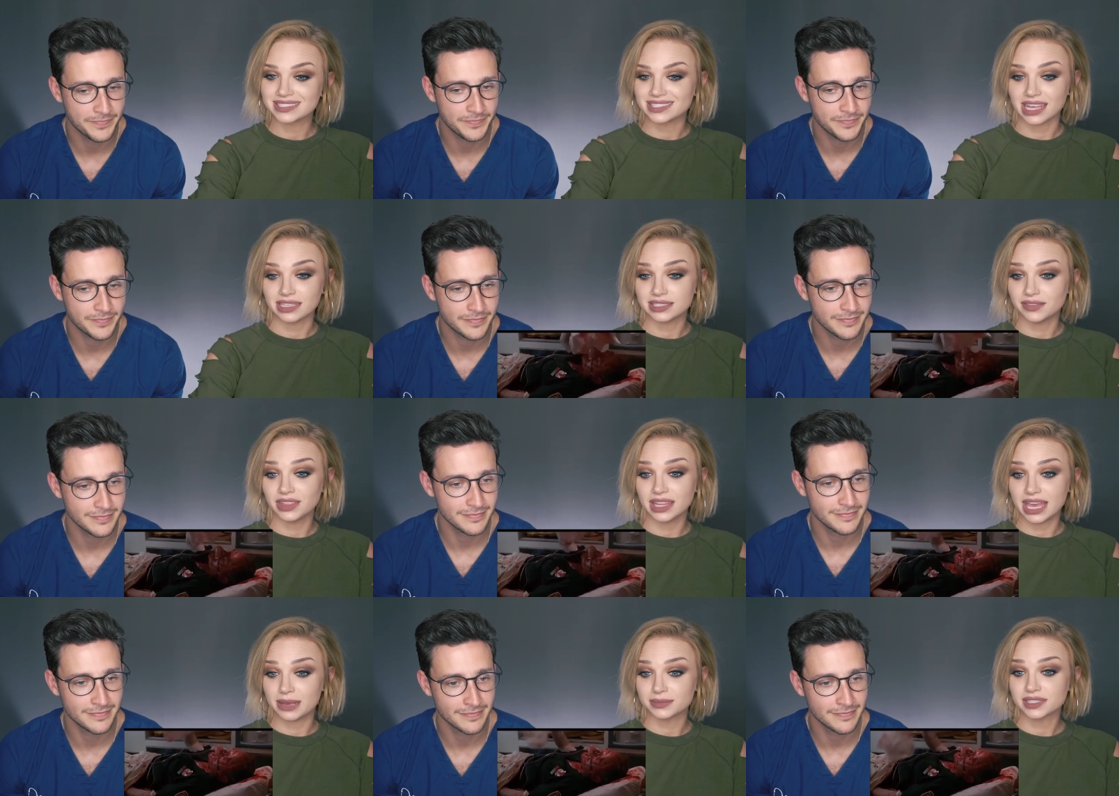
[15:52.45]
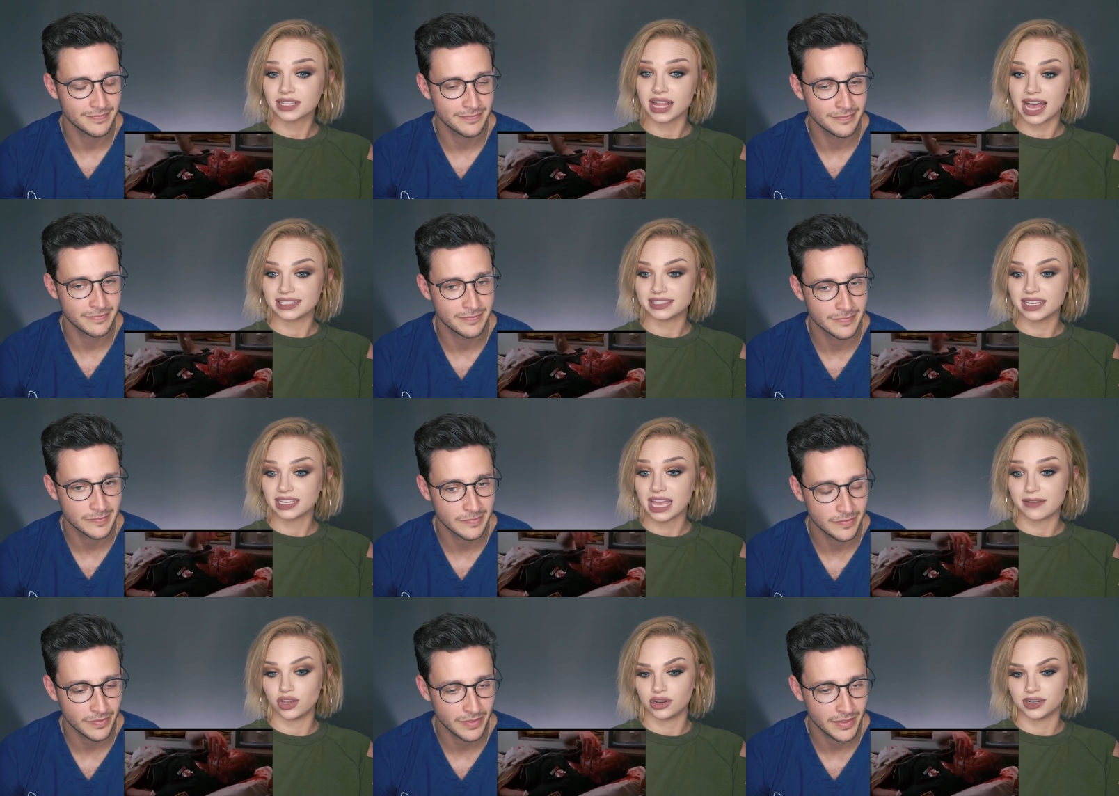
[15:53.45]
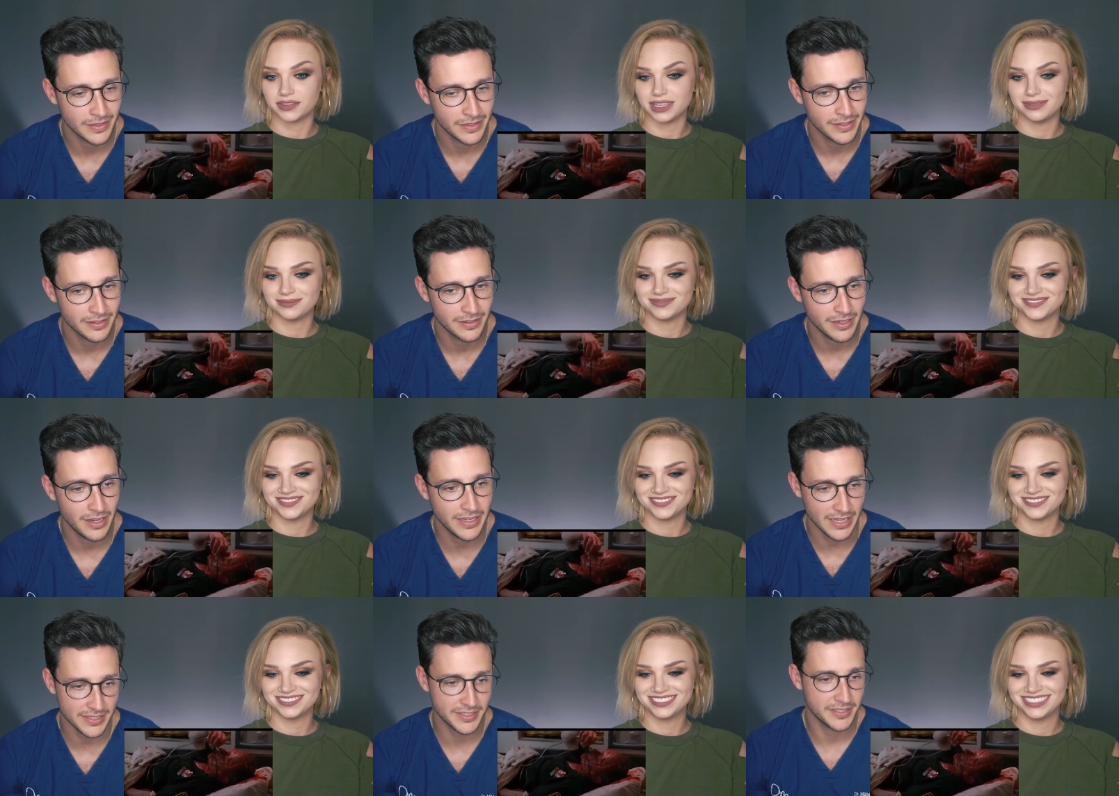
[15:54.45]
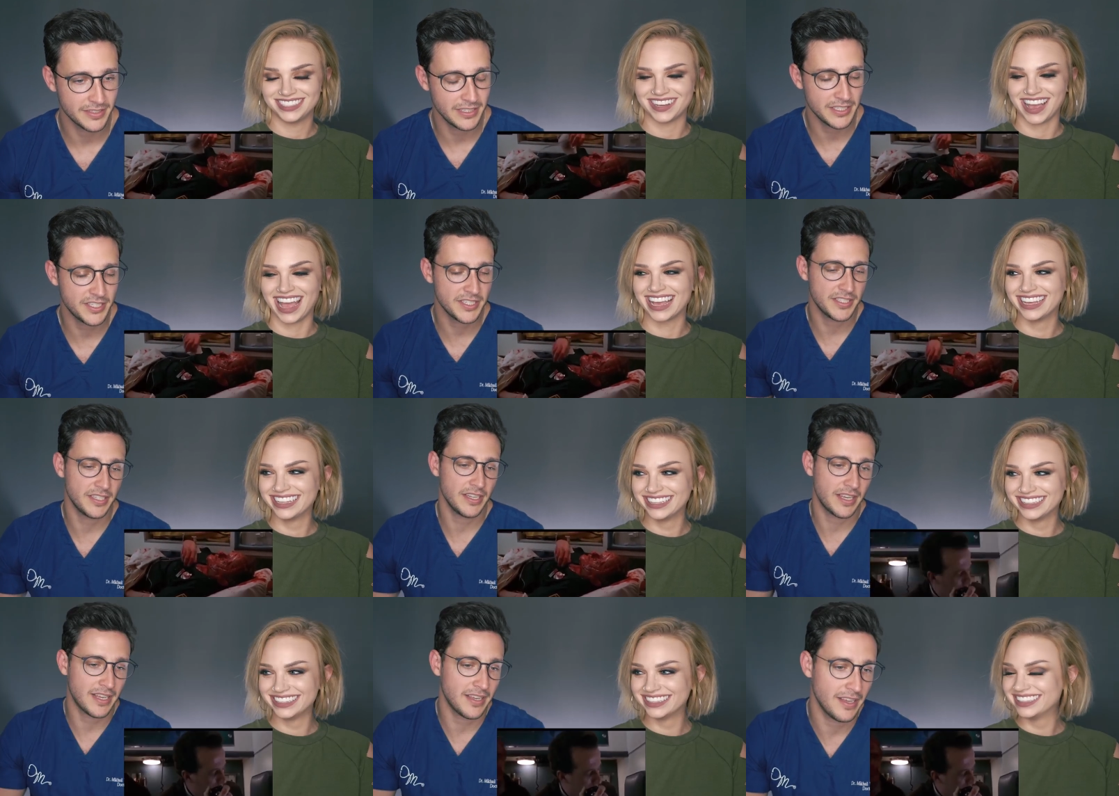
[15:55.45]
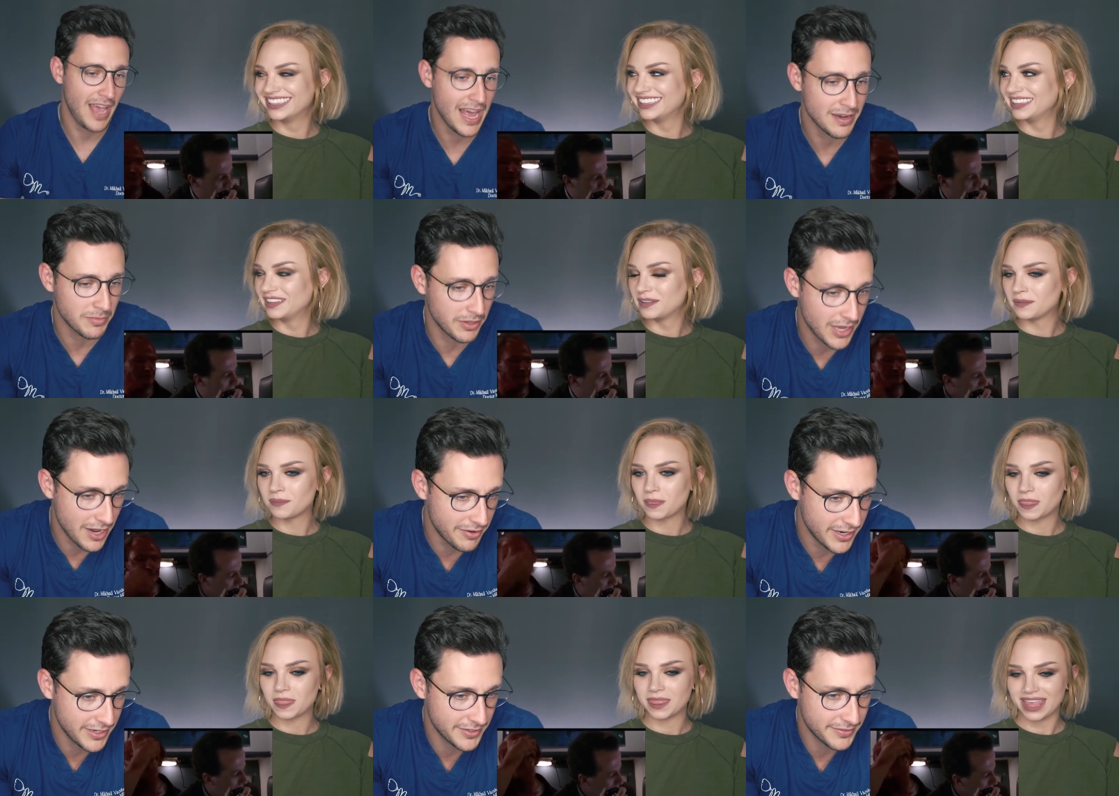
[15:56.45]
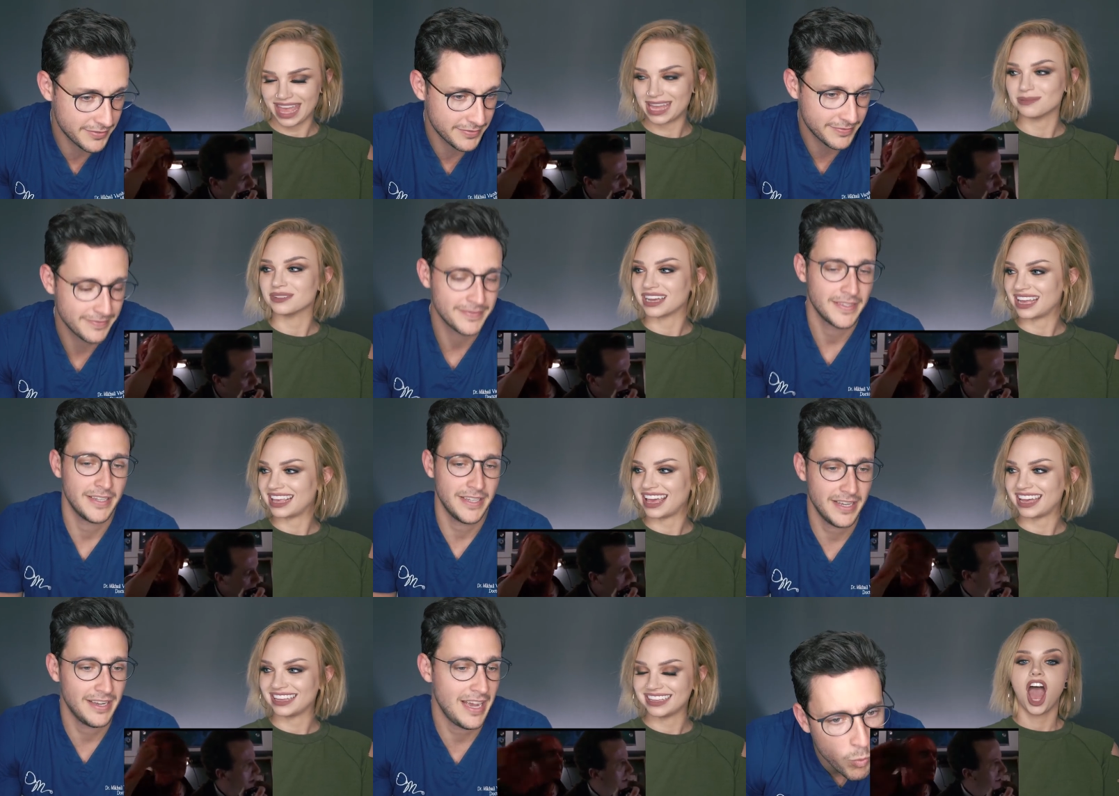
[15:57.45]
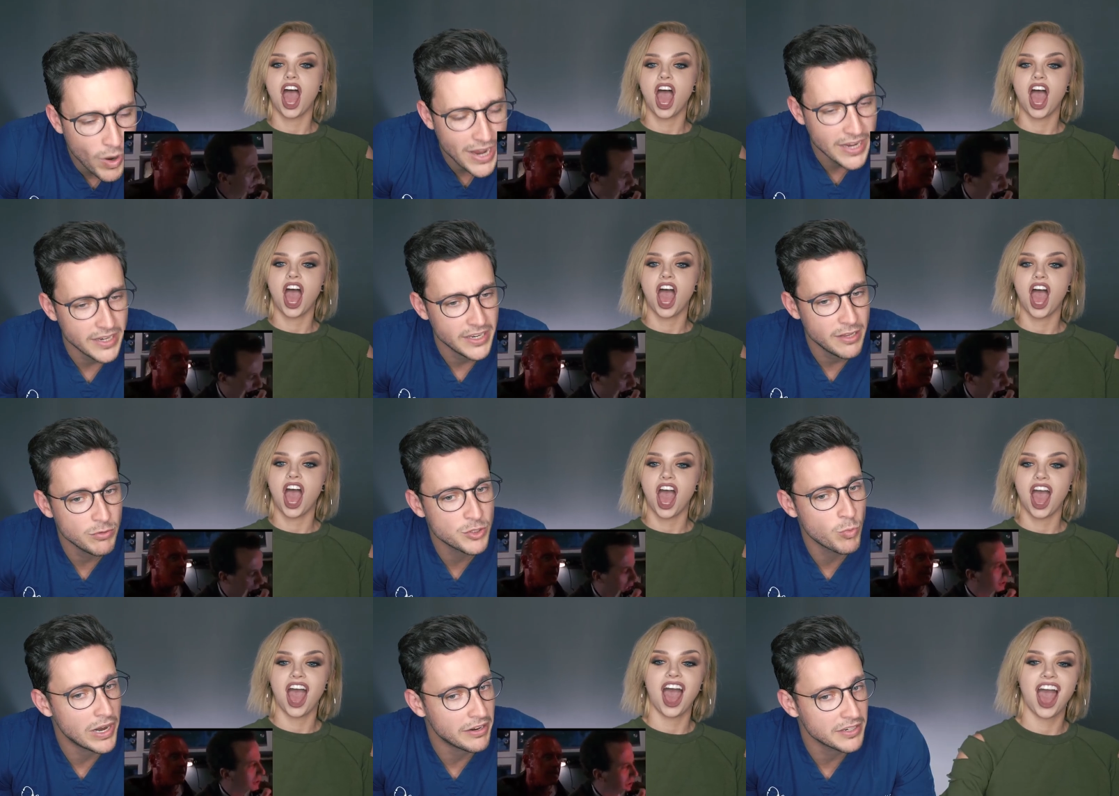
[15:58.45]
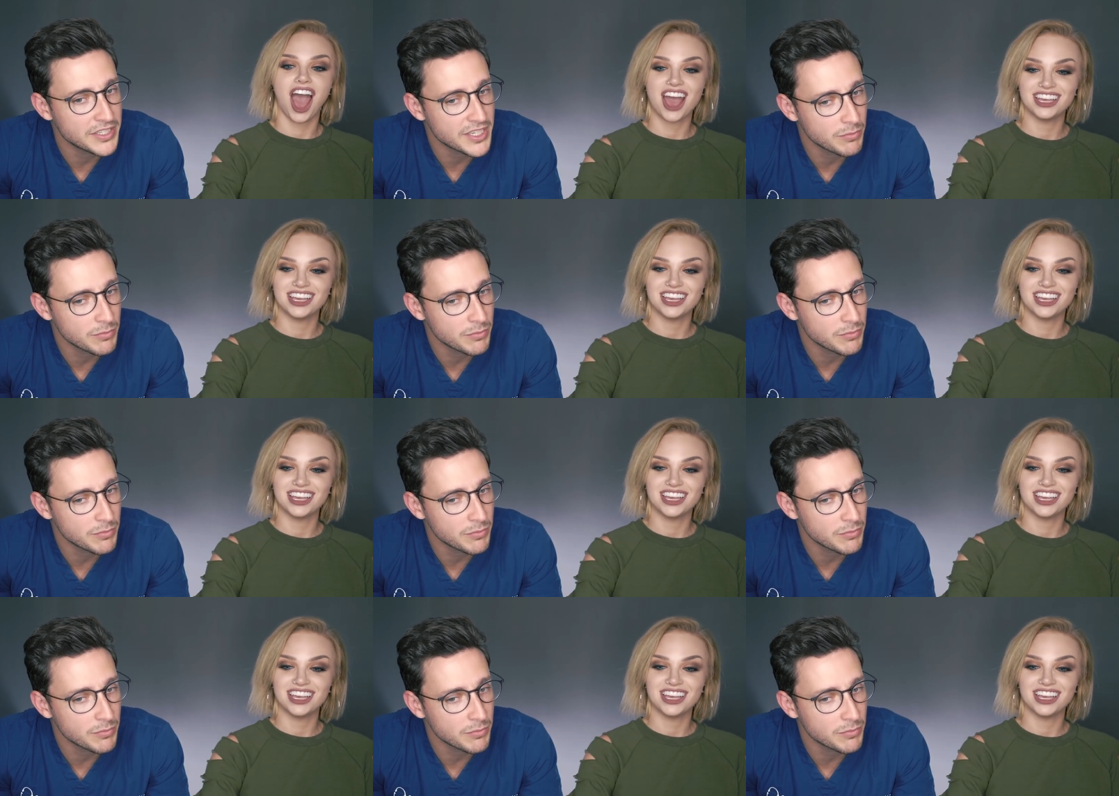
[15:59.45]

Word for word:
Speaker 1: Silence of the Lambs, classic. Have you heard of it?
Speaker 2: Yes. Okay. This is the Hannibal guy, right?
Speaker 1: Hannibal guy, yeah.
Speaker 2: Wait, he was wearing